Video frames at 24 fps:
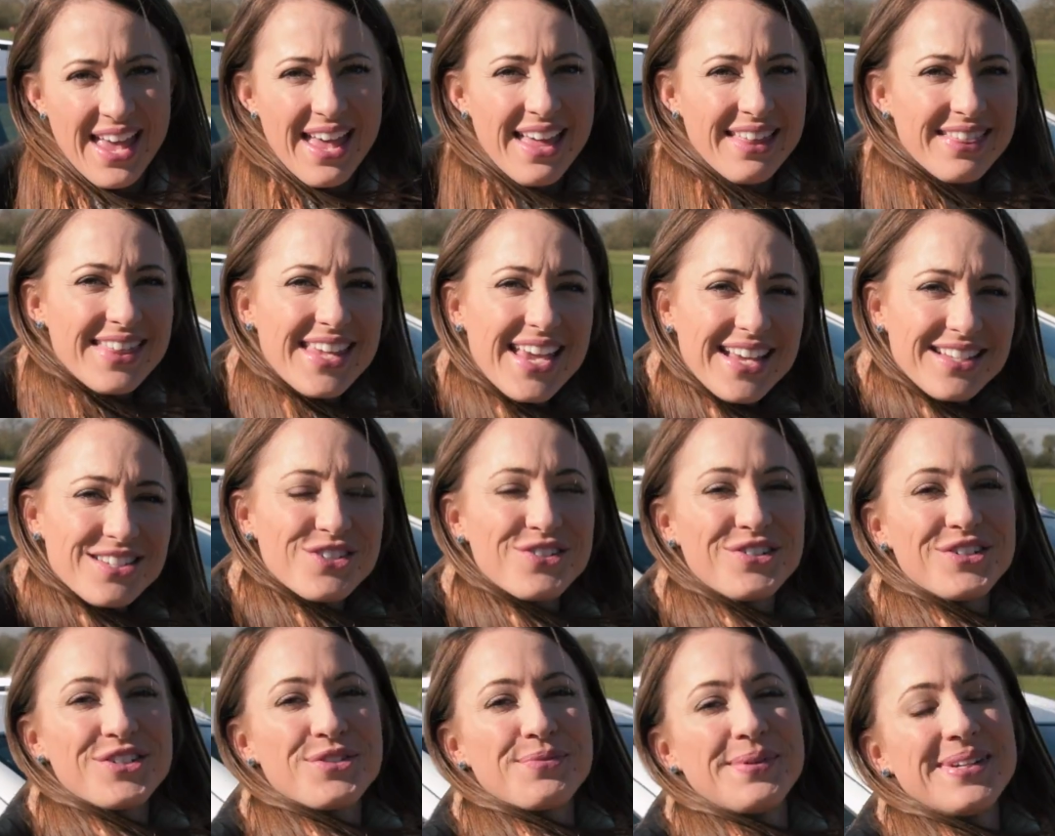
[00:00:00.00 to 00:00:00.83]
The
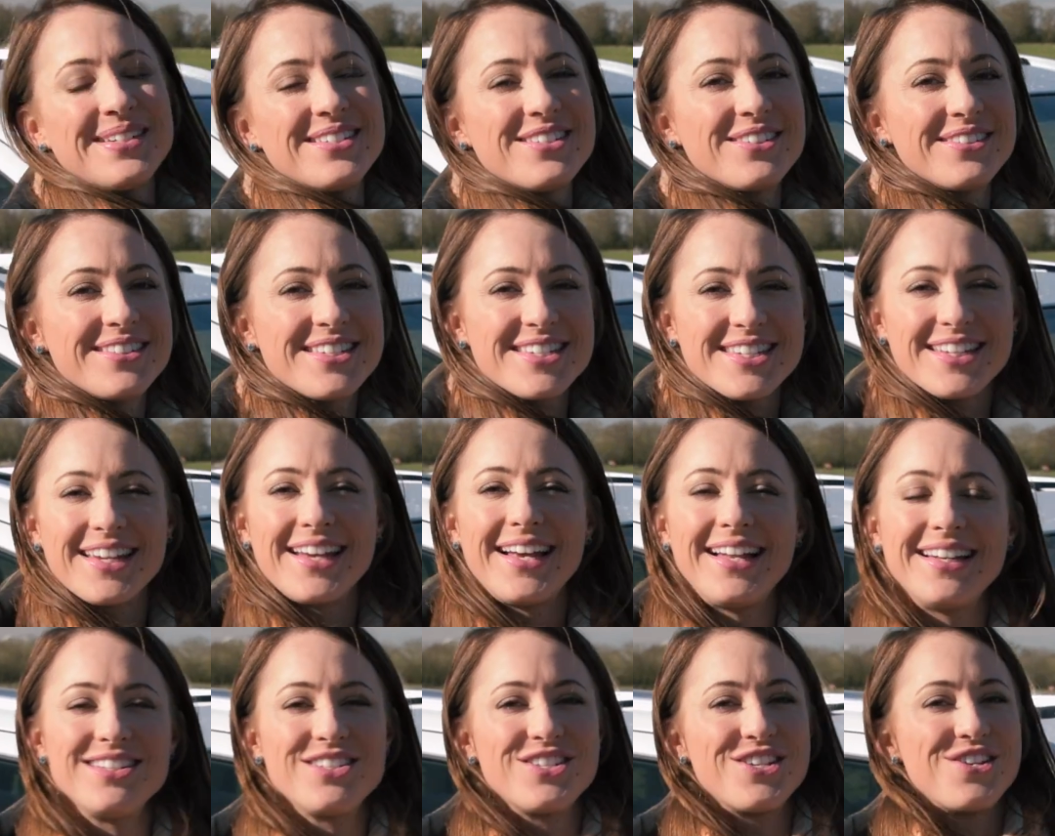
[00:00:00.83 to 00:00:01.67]
S-Cross went on
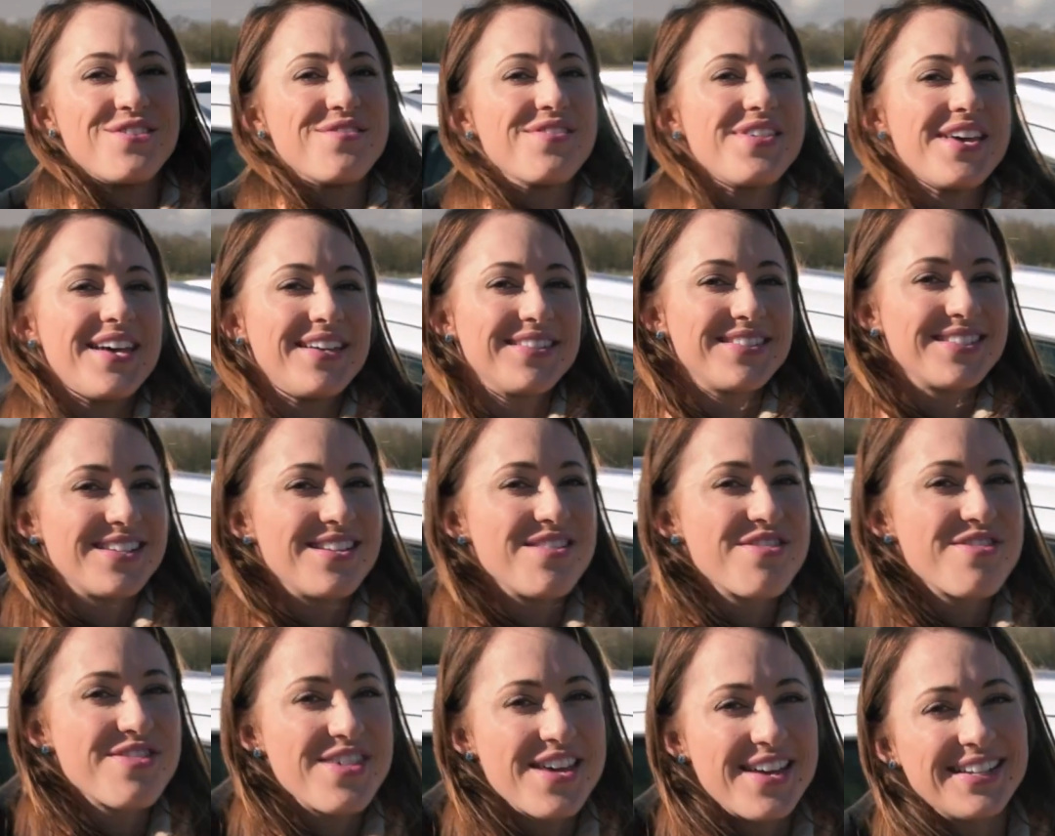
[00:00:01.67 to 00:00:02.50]
sale in
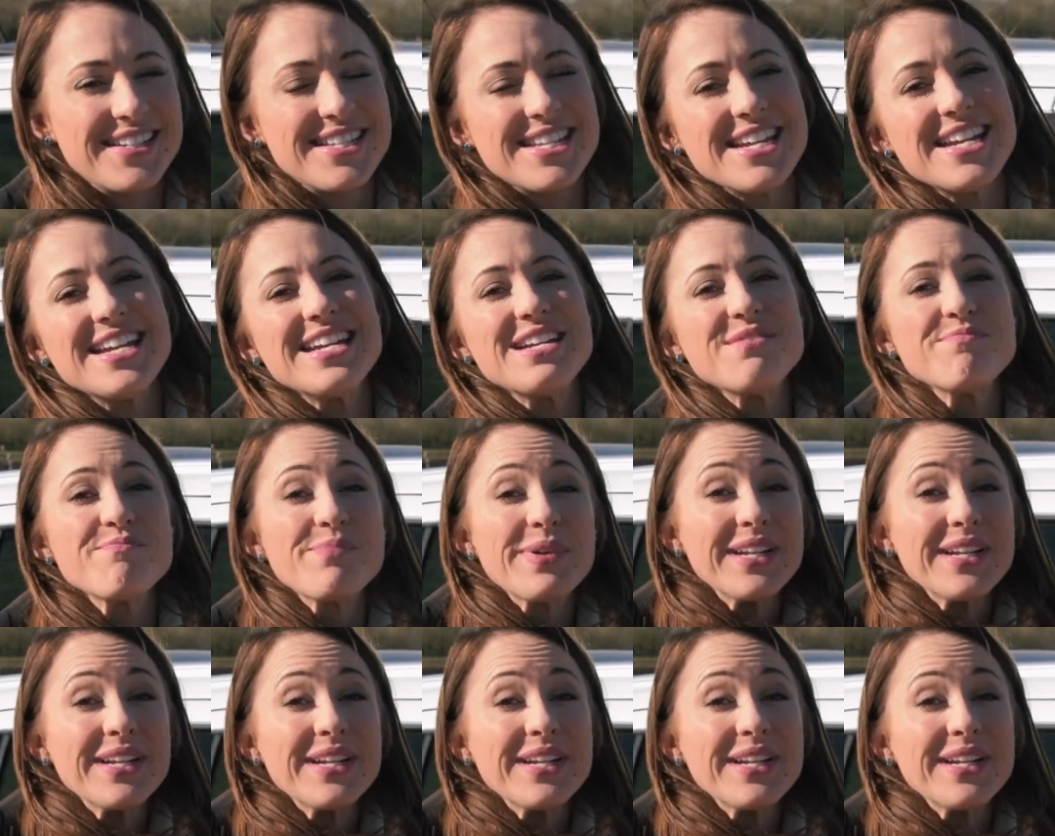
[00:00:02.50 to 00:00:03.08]
2013,